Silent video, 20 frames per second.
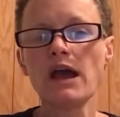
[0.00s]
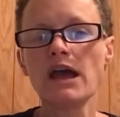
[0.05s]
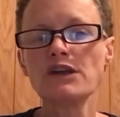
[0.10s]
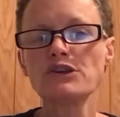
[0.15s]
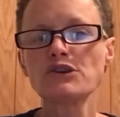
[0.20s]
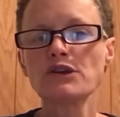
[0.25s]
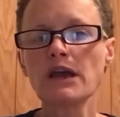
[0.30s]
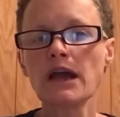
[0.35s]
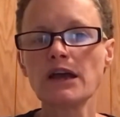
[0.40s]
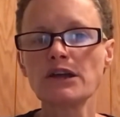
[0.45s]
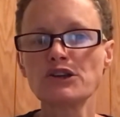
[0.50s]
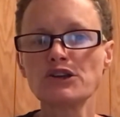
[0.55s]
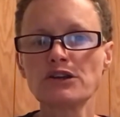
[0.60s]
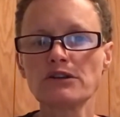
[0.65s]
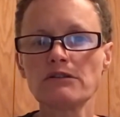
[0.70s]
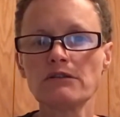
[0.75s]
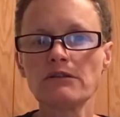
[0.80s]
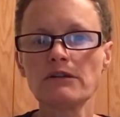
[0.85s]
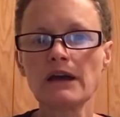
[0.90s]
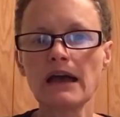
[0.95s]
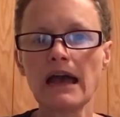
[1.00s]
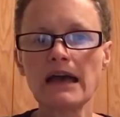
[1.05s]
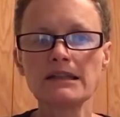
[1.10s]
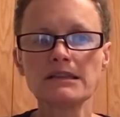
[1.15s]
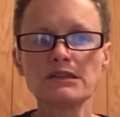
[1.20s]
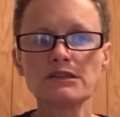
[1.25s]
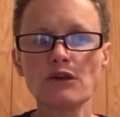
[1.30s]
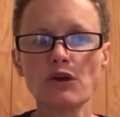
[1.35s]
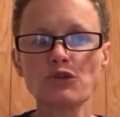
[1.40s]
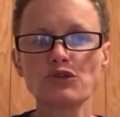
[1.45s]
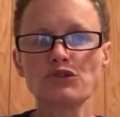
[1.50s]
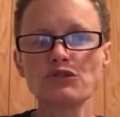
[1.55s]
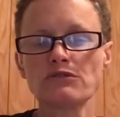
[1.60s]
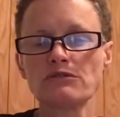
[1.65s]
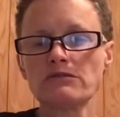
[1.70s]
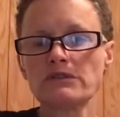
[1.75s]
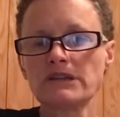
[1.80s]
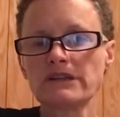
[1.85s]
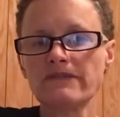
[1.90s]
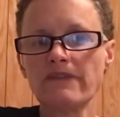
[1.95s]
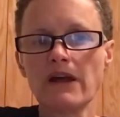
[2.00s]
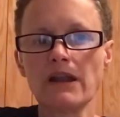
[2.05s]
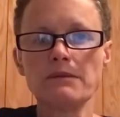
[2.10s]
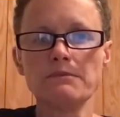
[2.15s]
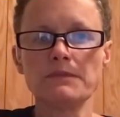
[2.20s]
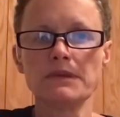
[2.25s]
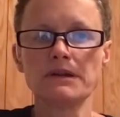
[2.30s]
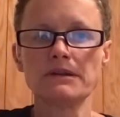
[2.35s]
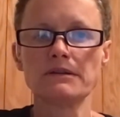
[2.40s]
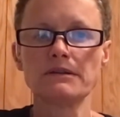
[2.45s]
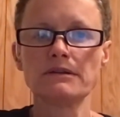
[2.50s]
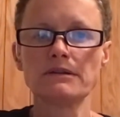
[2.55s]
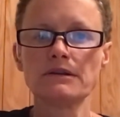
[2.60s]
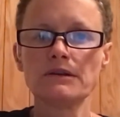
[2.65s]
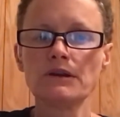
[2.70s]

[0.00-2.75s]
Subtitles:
Educational and Social Development,